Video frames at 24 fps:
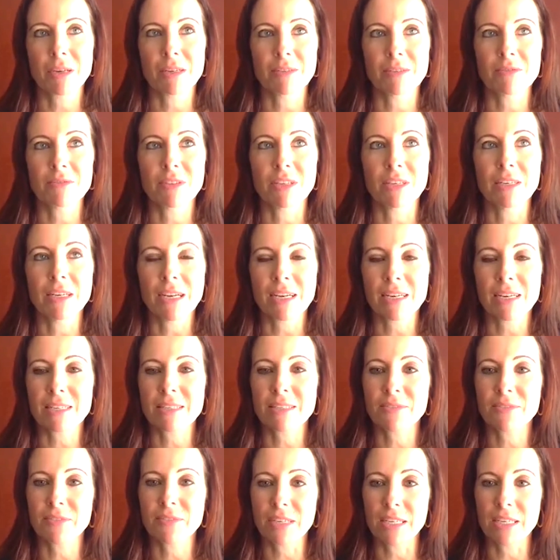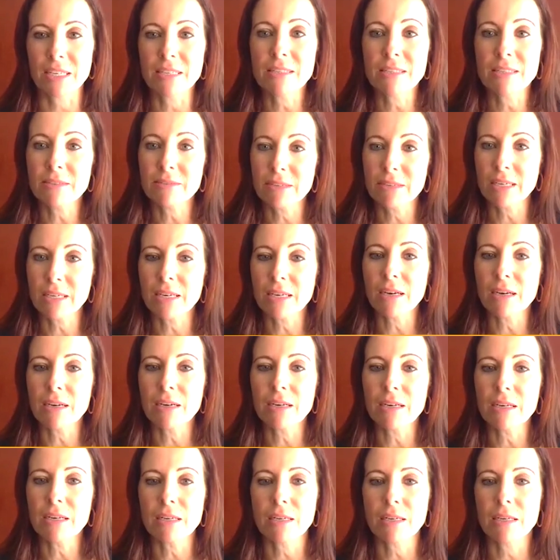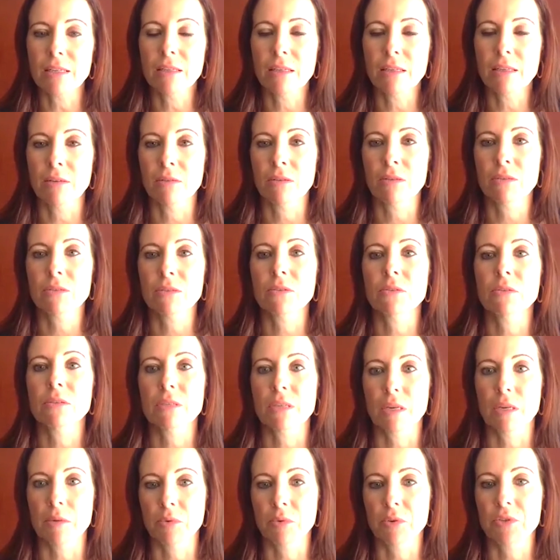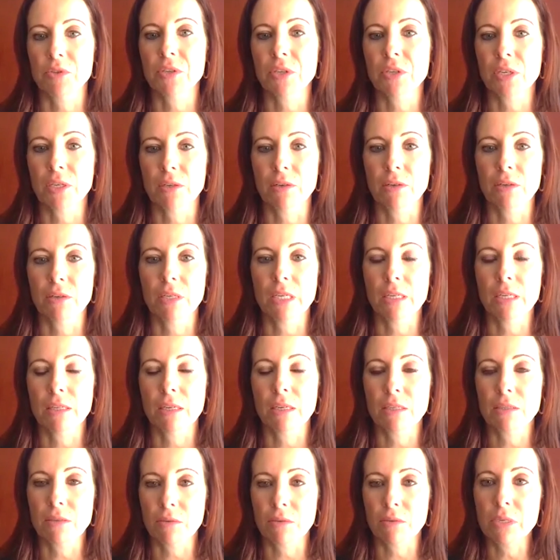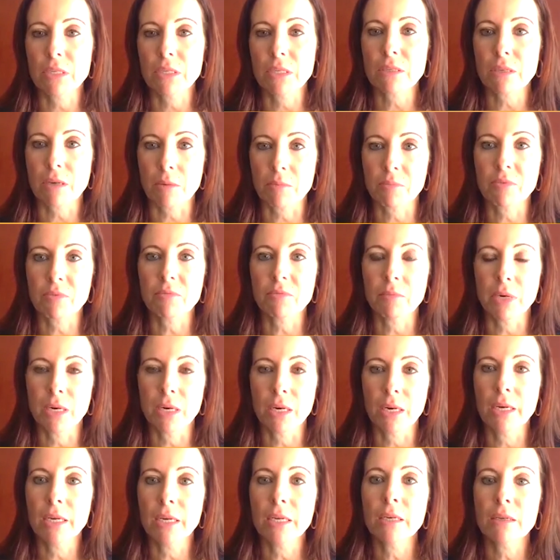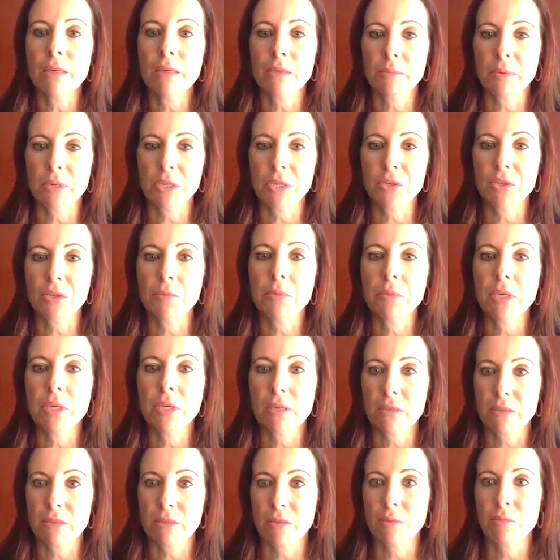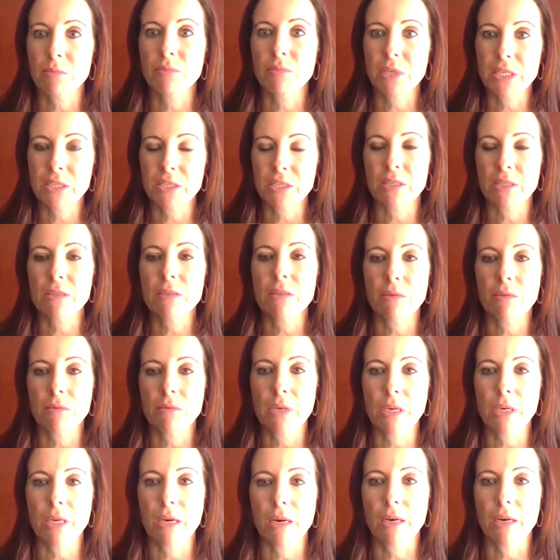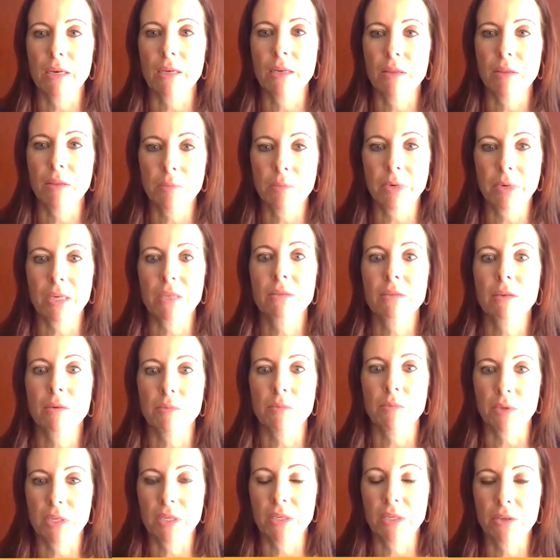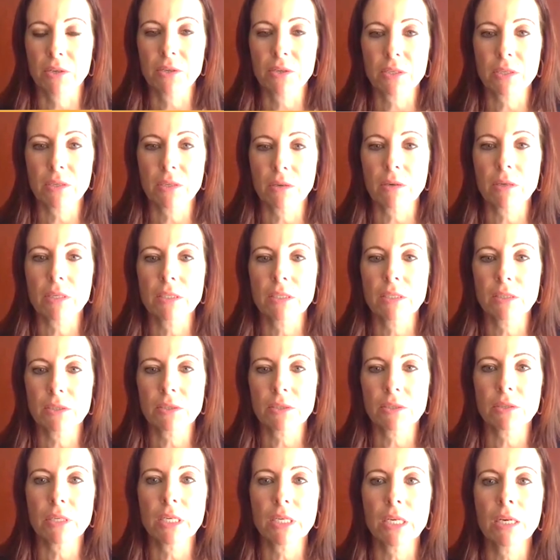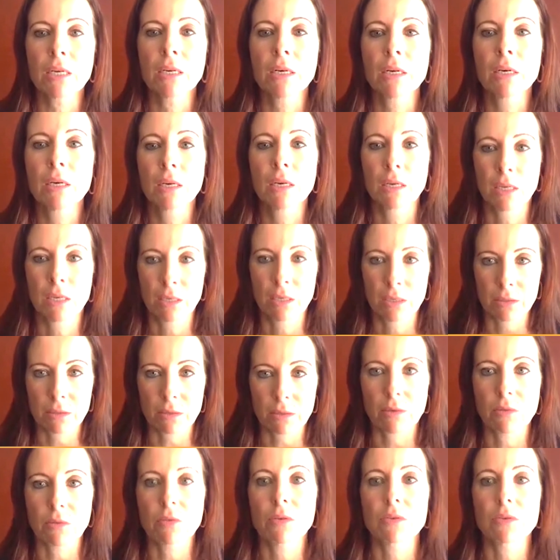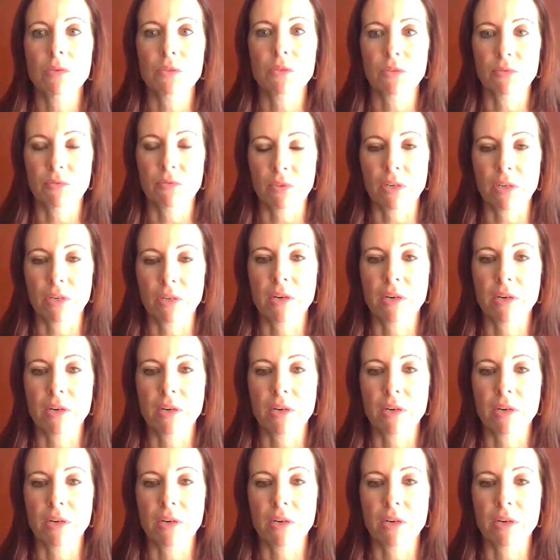kind of the next phase of AI, and then also cybersecurity. That's always top of mind, especially because of the breaches that we had in the past couple of years in our industry. So those are